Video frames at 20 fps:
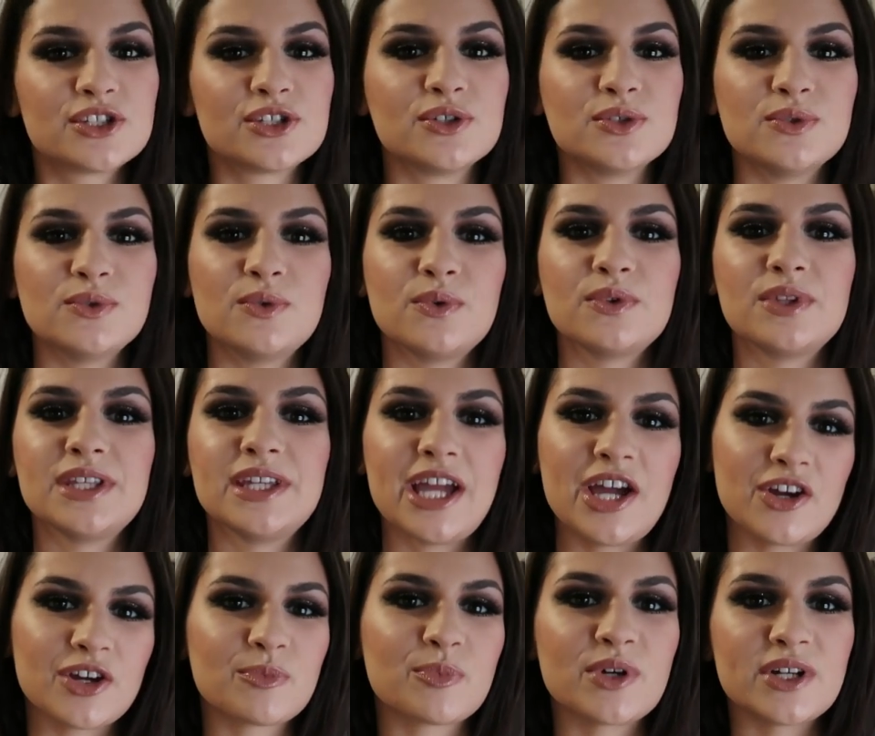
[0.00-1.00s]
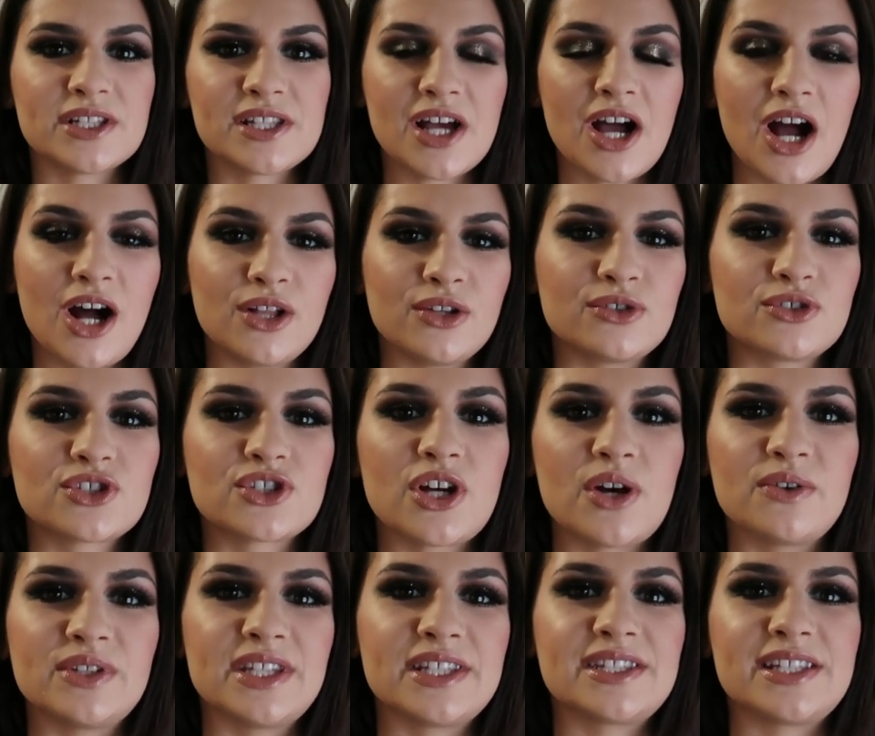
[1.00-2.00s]
to the Eric Prydz HOLO
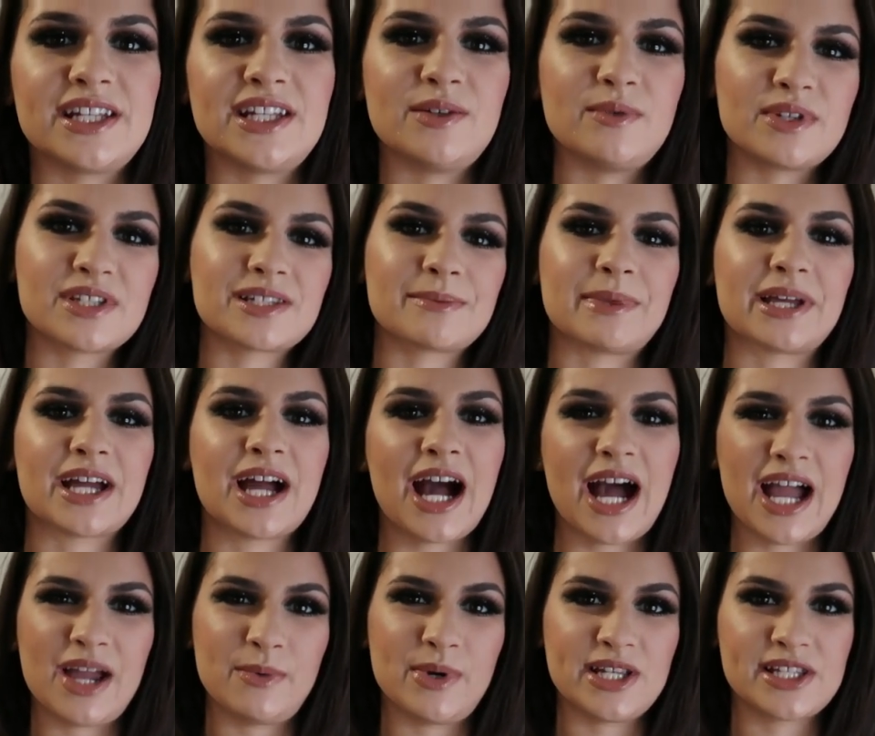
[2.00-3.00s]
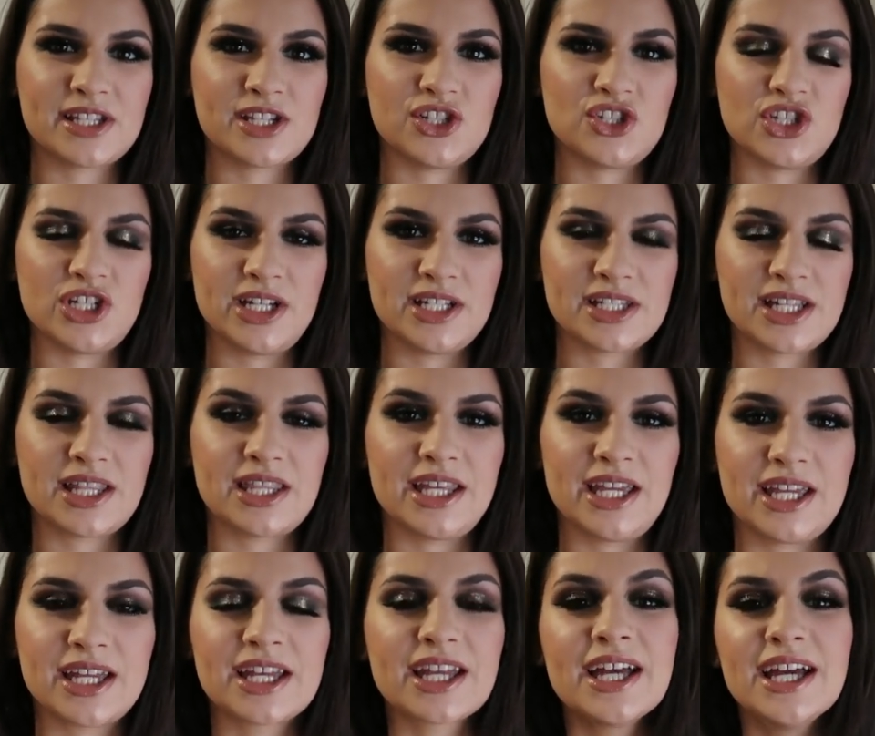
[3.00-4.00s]
show in the city with some like high-waisted jeans, I
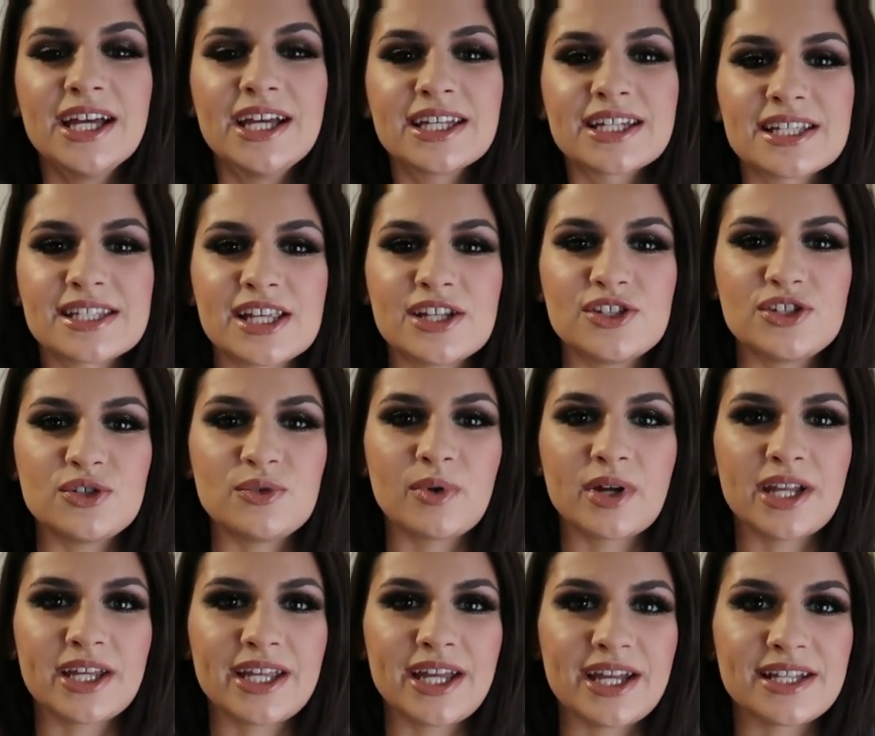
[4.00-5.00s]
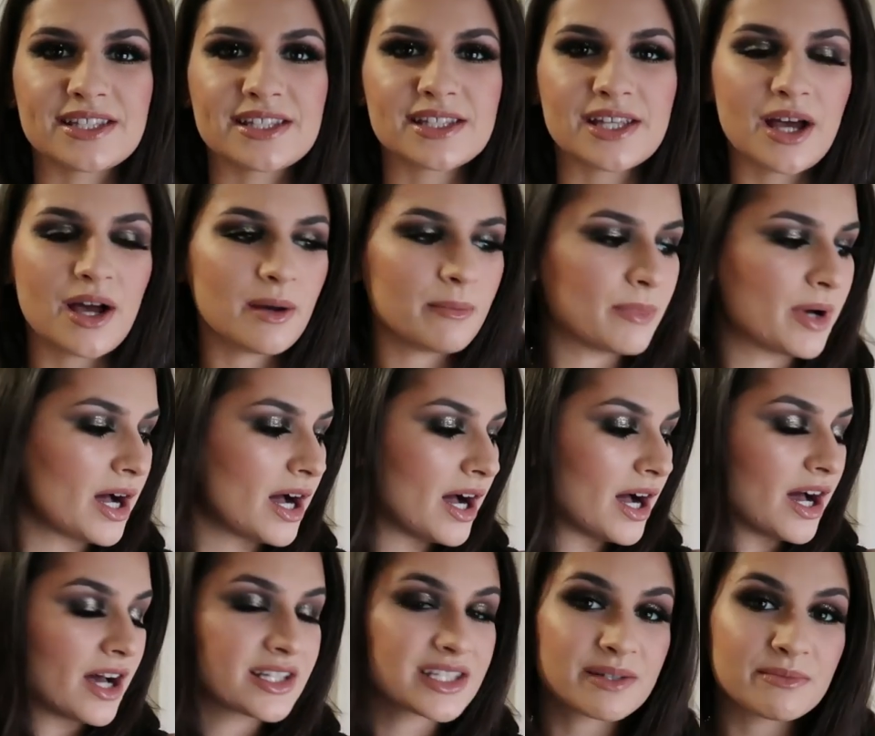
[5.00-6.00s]
think, because I do wanna get some, um,
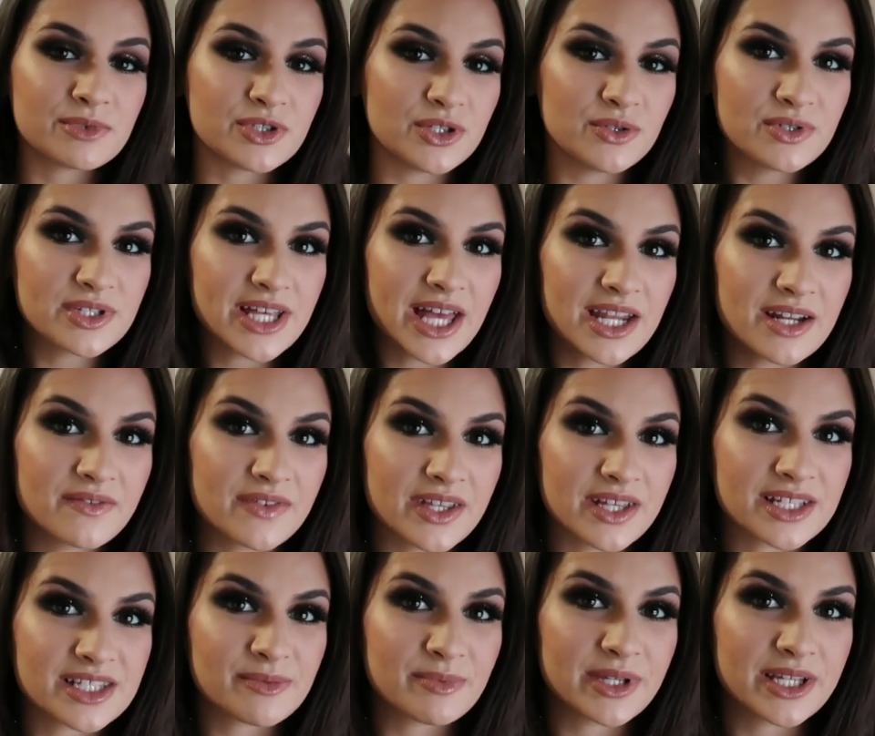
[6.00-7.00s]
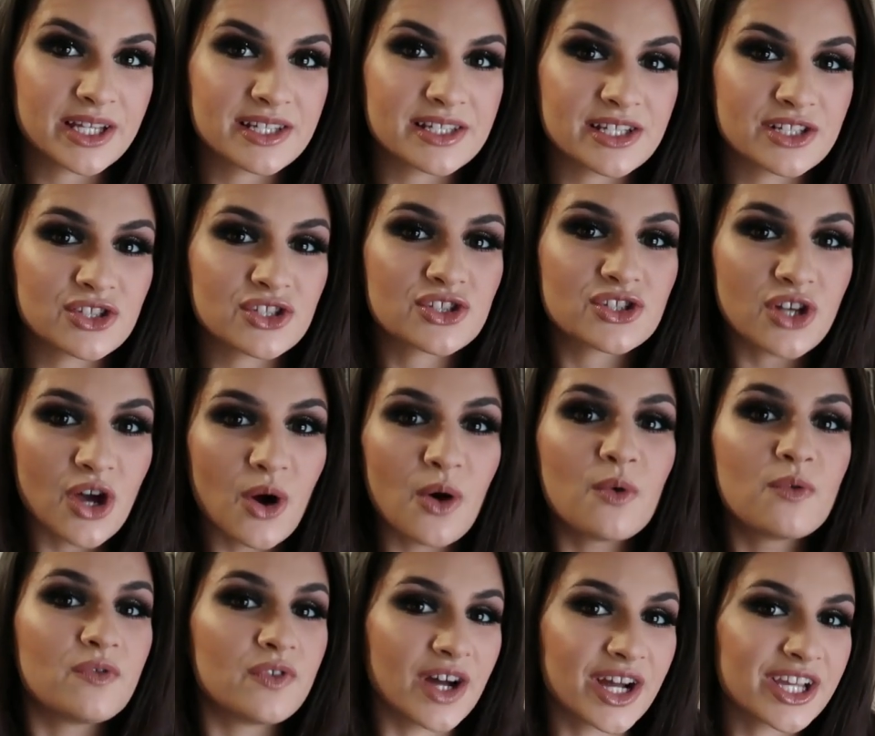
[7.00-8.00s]
Uh, some use out of this because it's so
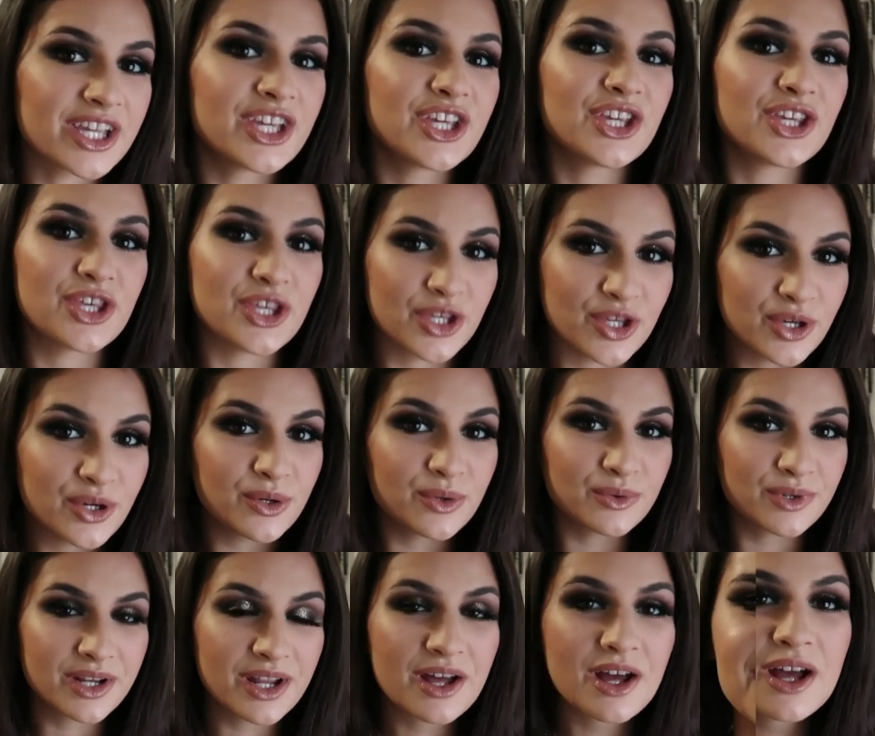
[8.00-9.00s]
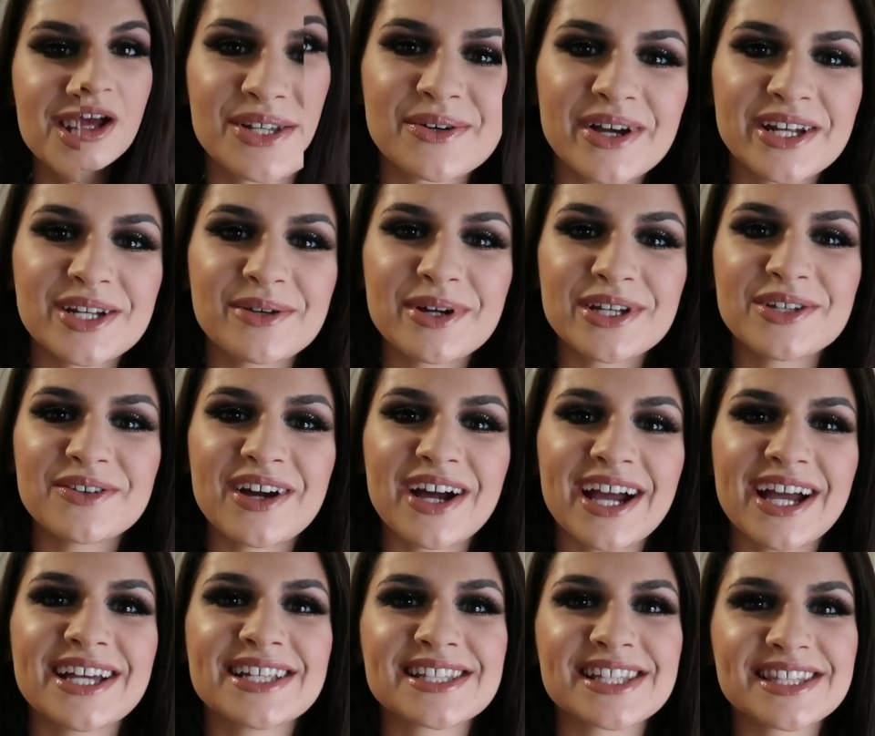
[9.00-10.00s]
fucking cute. So anyway, you
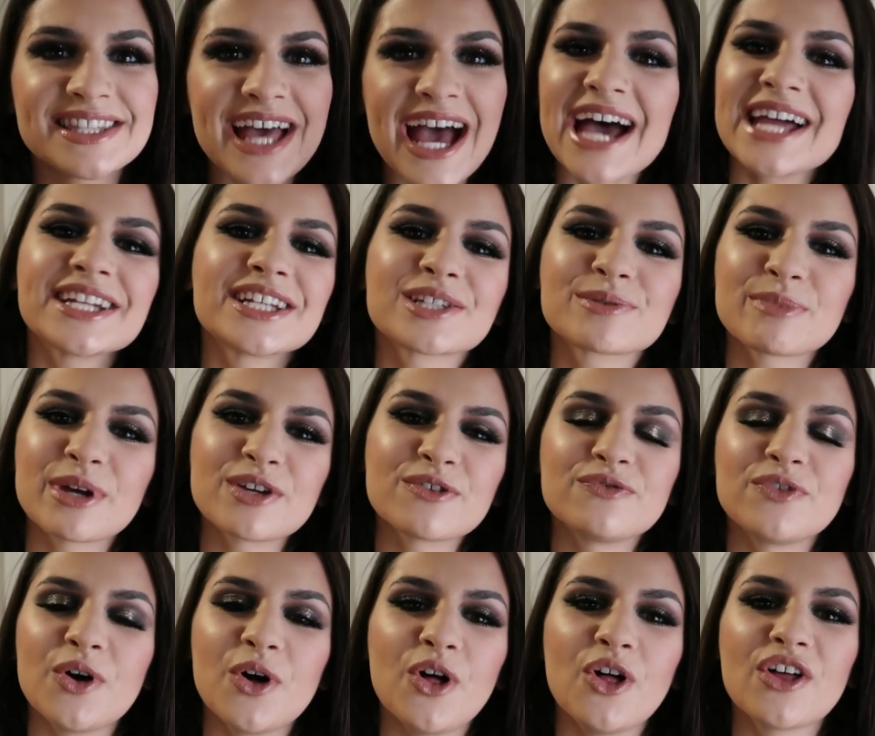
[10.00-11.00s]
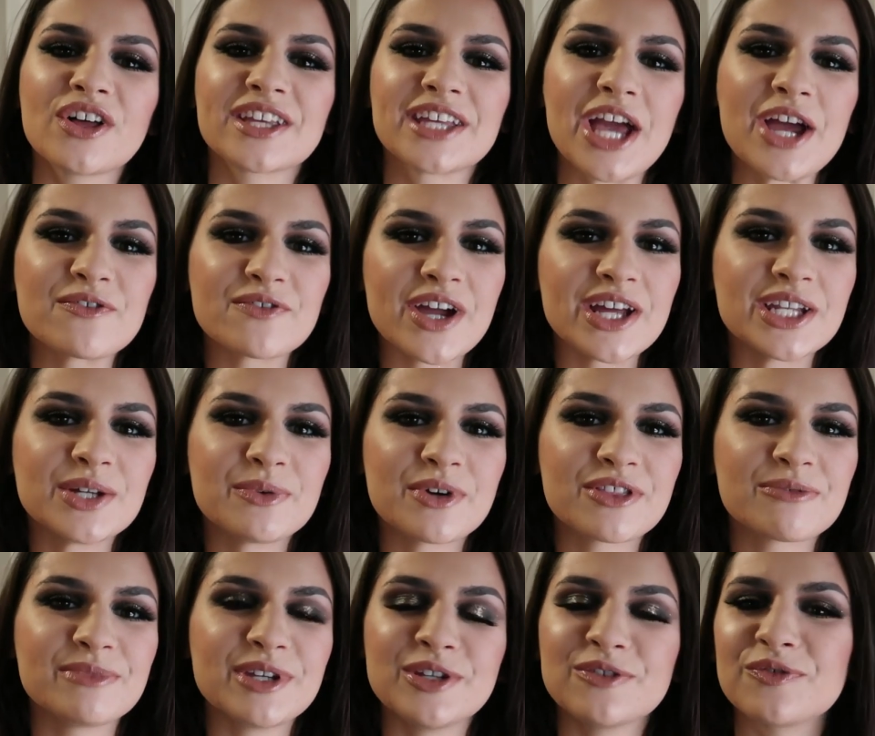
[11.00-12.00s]
guys, that is my full get ready
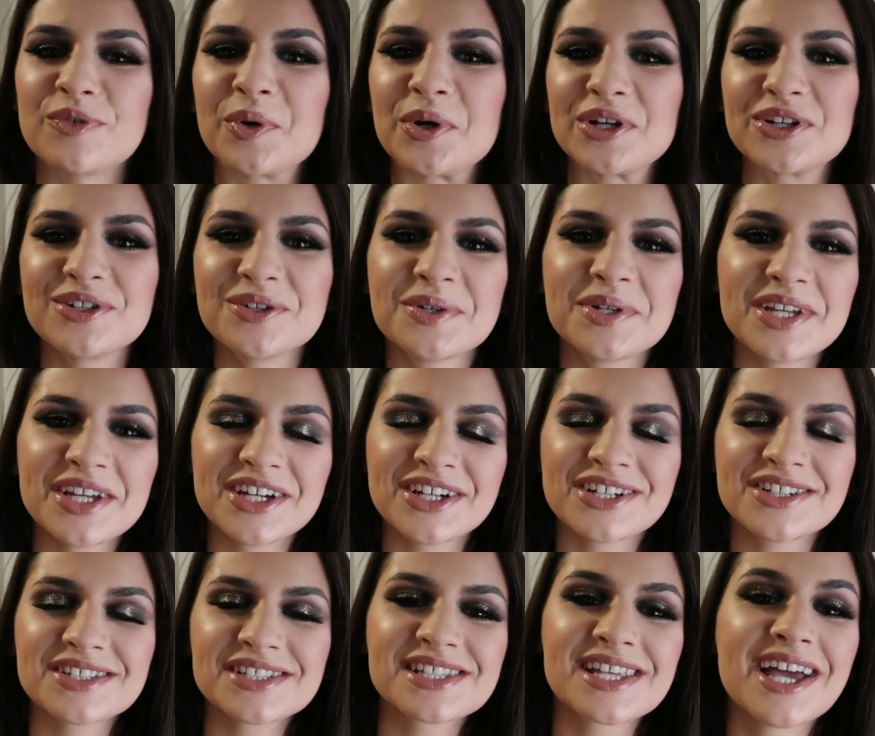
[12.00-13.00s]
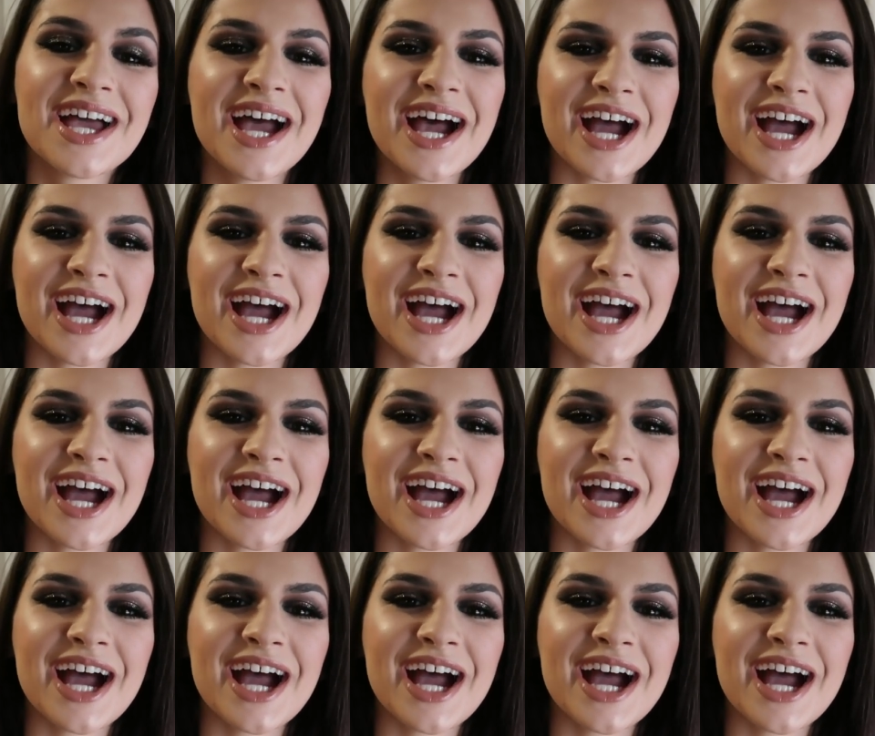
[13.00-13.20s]
with me for New Year's.